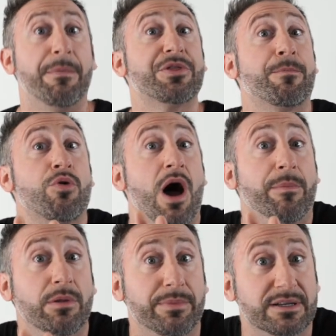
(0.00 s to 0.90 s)
but the
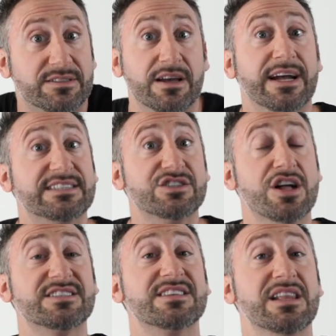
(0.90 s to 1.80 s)
problem is it's
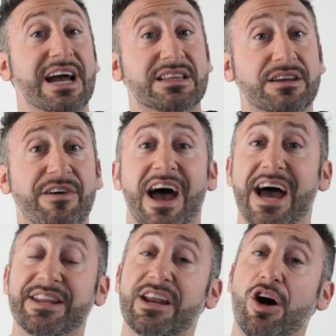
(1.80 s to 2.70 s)
not selective
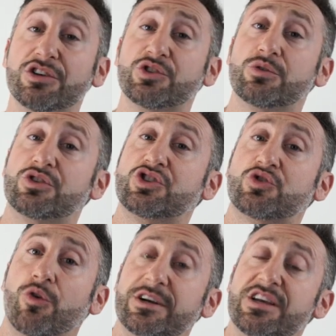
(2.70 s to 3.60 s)
and it also
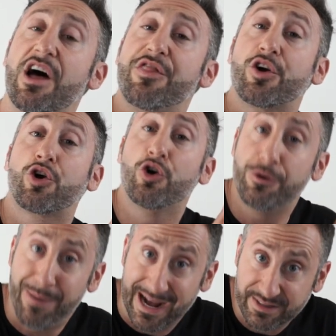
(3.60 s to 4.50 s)
destroys the
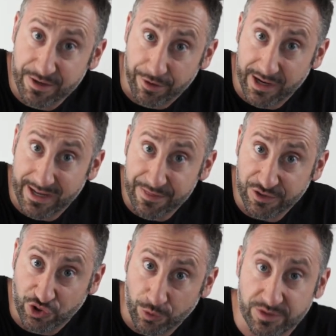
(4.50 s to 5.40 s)
good bacteria
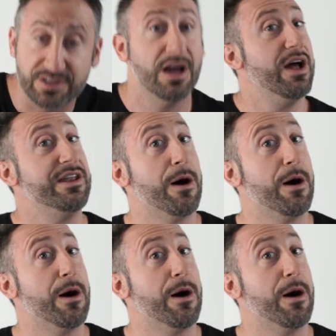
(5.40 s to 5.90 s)
in the juice.